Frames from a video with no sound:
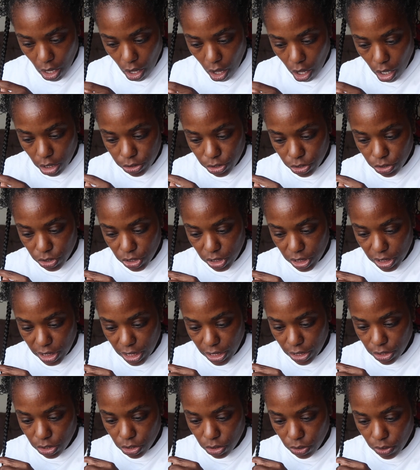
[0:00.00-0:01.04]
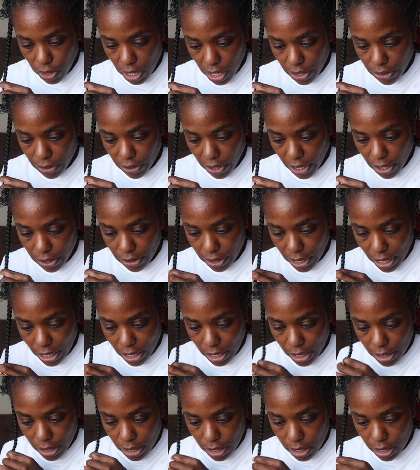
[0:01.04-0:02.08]
Also, she said, do other
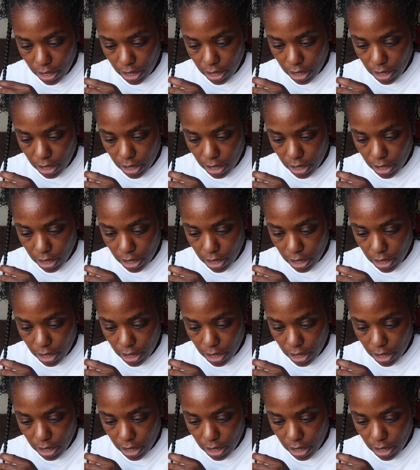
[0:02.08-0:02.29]
airline